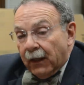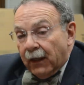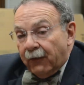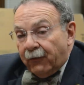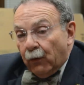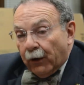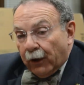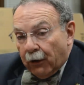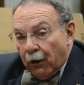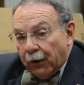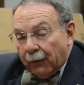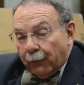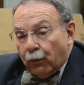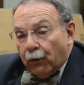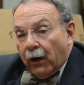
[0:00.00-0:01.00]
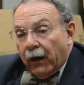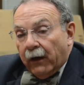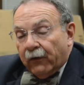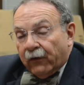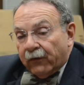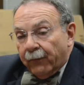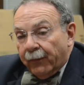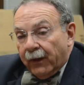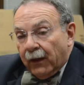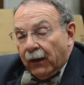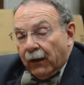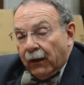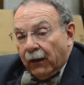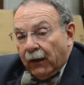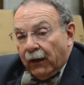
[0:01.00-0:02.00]
if you want to call it a price,
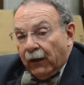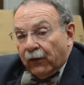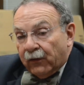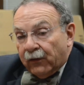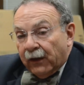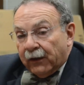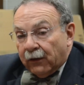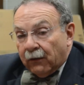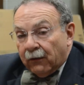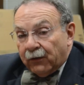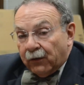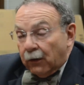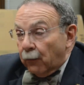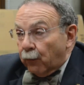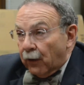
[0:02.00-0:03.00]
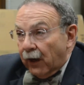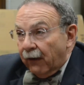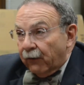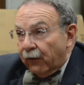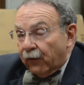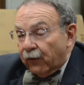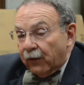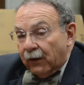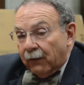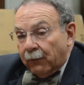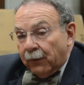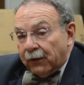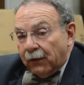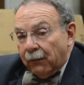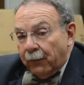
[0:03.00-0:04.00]
uh, is that there is little privacy.
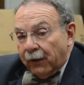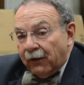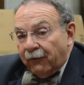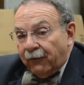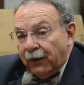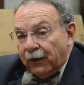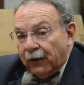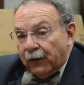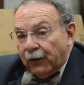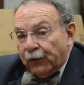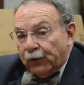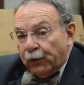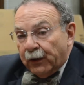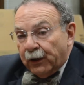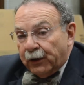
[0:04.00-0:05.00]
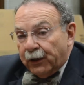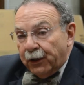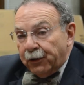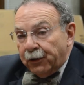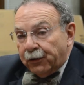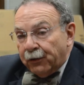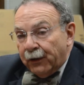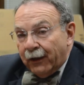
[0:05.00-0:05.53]
But the benefit is you continue to